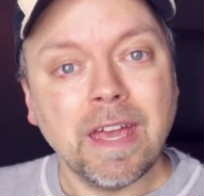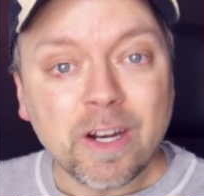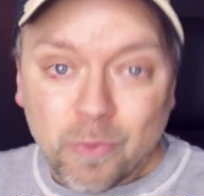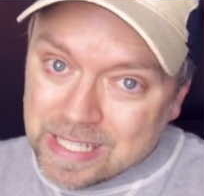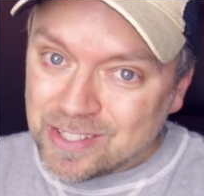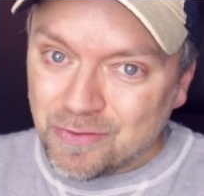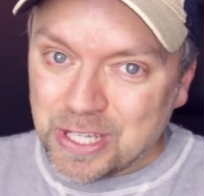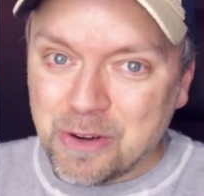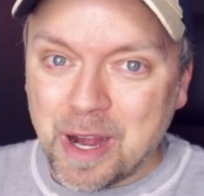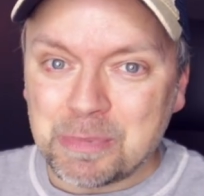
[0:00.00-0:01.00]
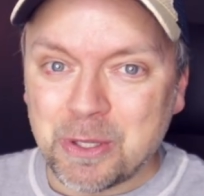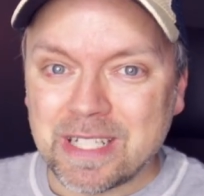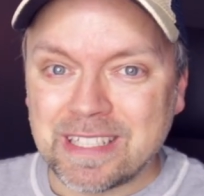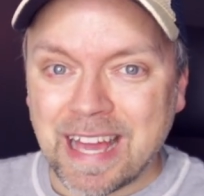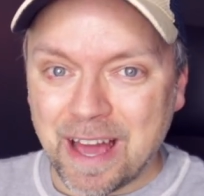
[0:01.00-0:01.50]
In a recent video
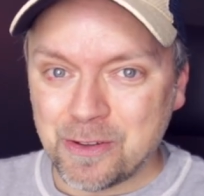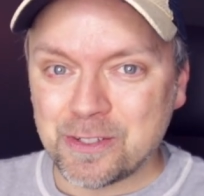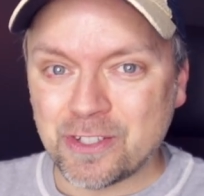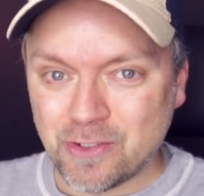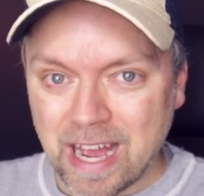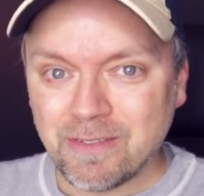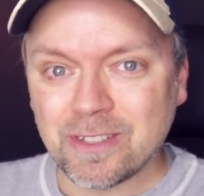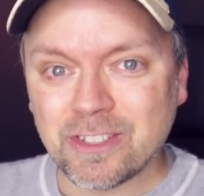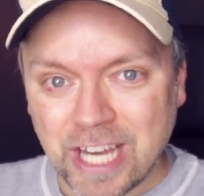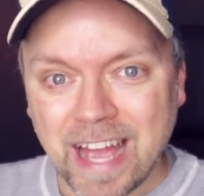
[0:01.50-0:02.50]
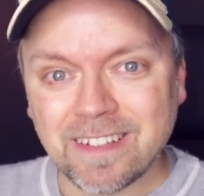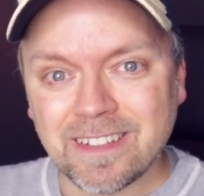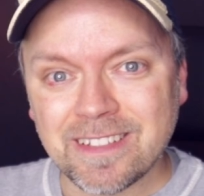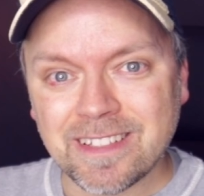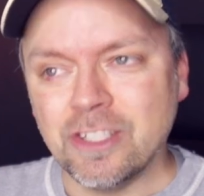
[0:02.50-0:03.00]
uploaded to Heather's Travels
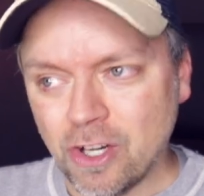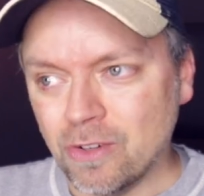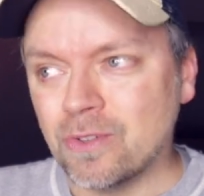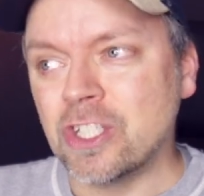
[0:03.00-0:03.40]
channels, no,